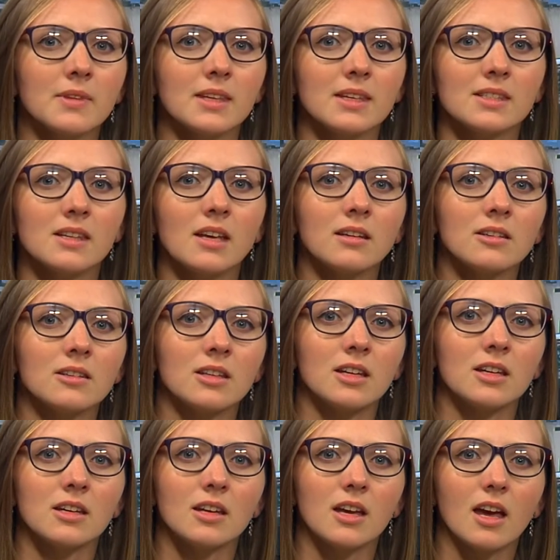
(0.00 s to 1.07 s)

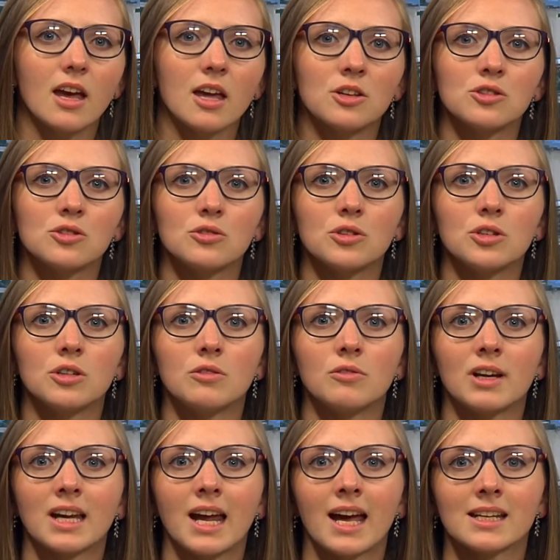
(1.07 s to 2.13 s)
Secondly, ensure you
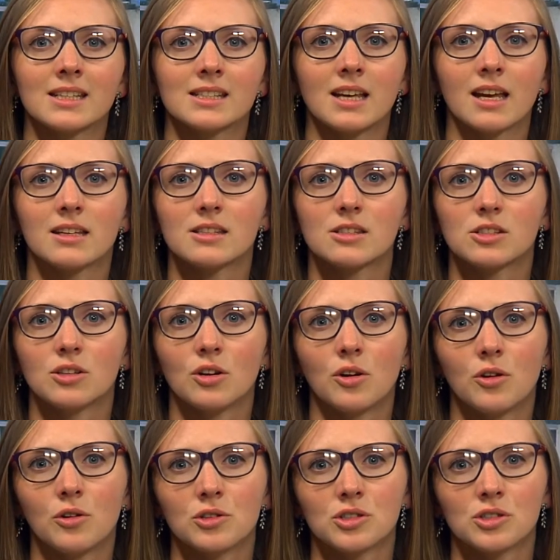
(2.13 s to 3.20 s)
grant access to your
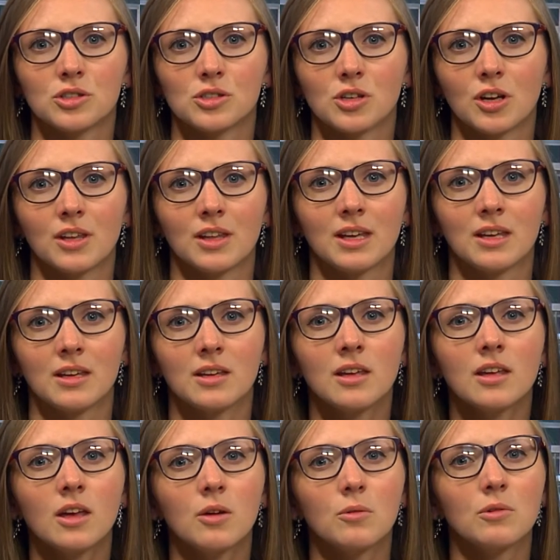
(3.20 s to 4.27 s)
auditors early.
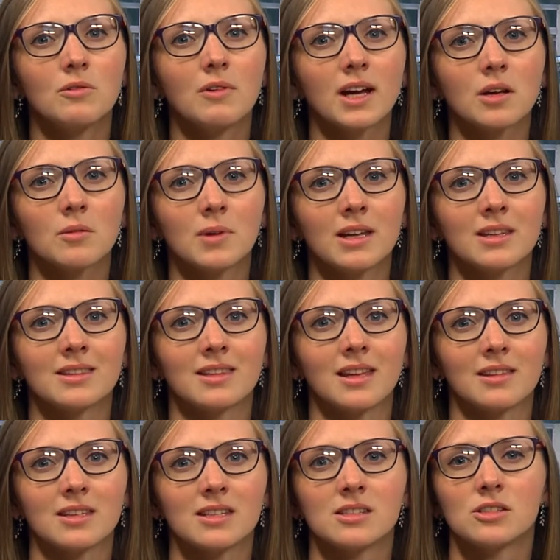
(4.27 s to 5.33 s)
We recommend
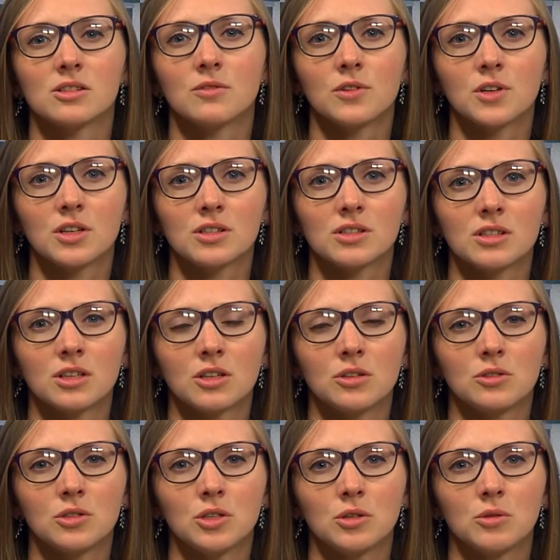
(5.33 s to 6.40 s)
that this is the first thing you
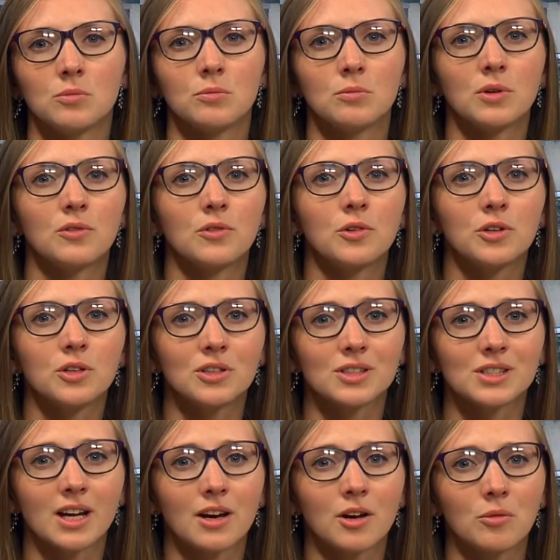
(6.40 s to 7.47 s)
do before you
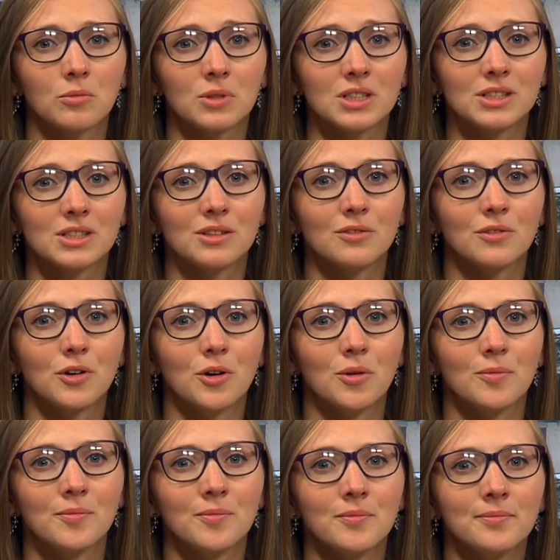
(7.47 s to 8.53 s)
start completing the form.
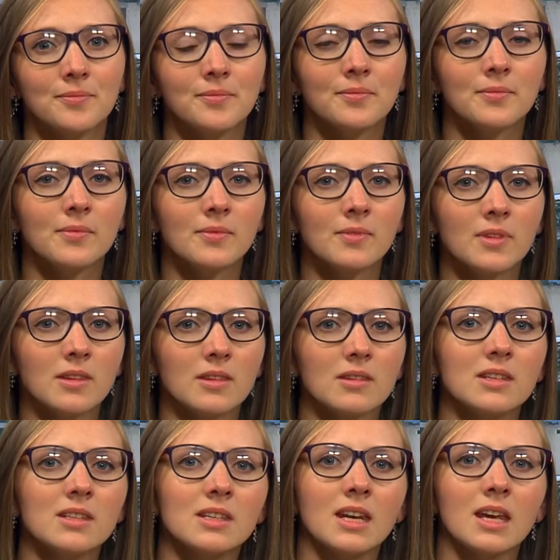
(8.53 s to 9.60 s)

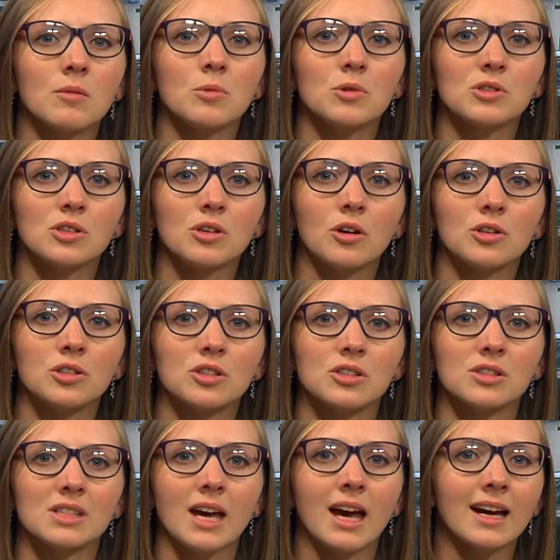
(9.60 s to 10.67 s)
This enables the auditors
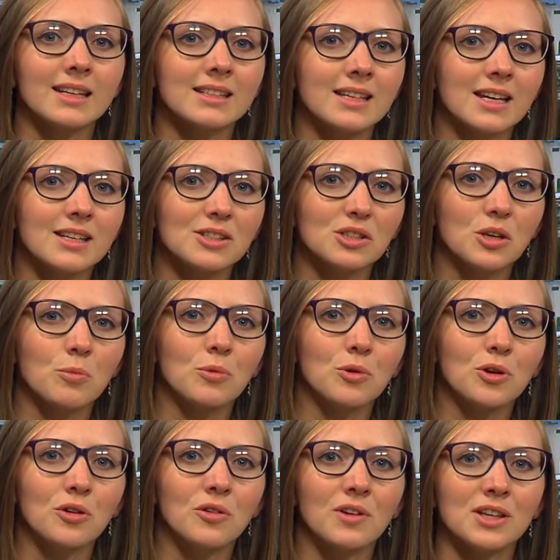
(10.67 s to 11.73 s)
to access,
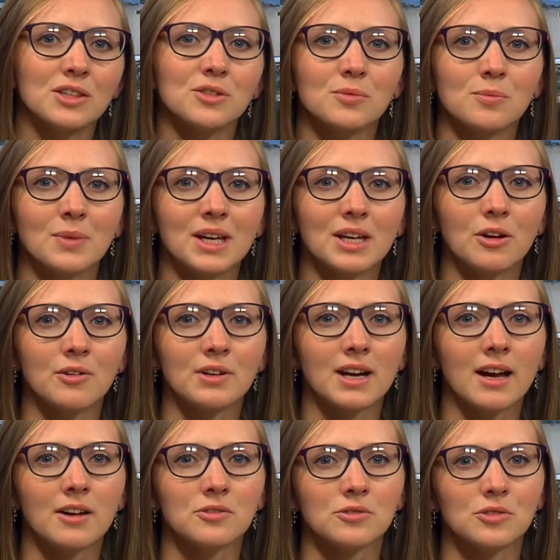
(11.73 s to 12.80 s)
approve and submit your
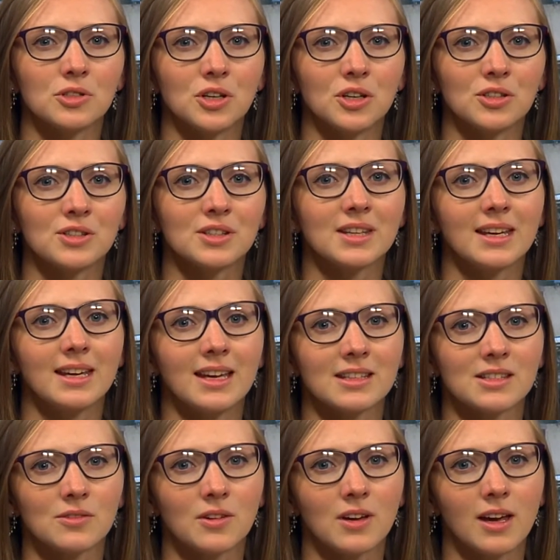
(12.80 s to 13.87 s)
accounts return to the
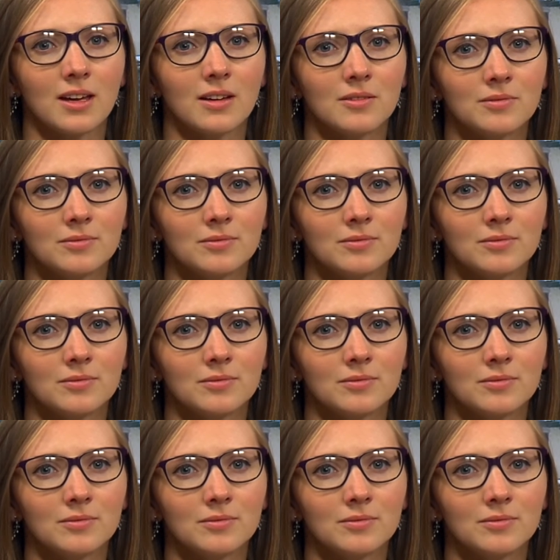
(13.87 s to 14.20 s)
ESFA.